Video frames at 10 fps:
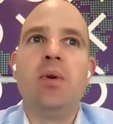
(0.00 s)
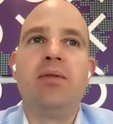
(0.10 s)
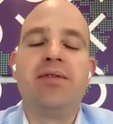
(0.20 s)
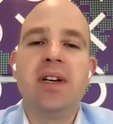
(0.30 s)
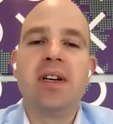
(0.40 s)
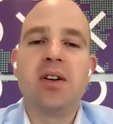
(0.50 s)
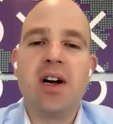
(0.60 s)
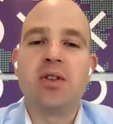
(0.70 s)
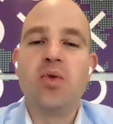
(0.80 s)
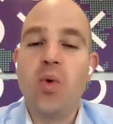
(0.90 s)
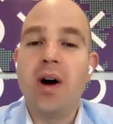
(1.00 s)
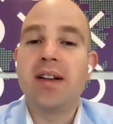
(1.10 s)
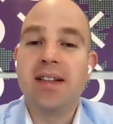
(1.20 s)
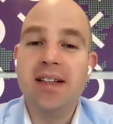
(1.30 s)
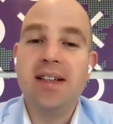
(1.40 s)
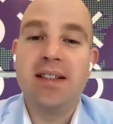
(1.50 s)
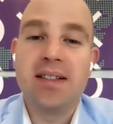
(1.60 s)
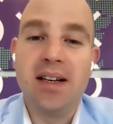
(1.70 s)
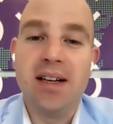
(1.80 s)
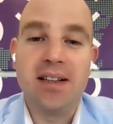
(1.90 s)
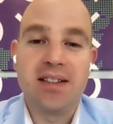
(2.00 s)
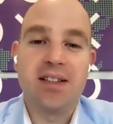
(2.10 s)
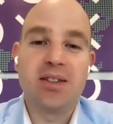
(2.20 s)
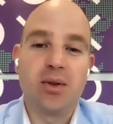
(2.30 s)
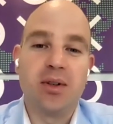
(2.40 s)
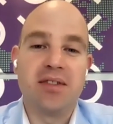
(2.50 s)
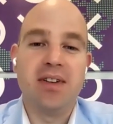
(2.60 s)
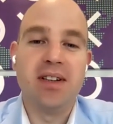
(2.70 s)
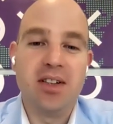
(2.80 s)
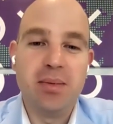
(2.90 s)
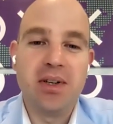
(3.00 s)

figure out what is a legacy storage vendor,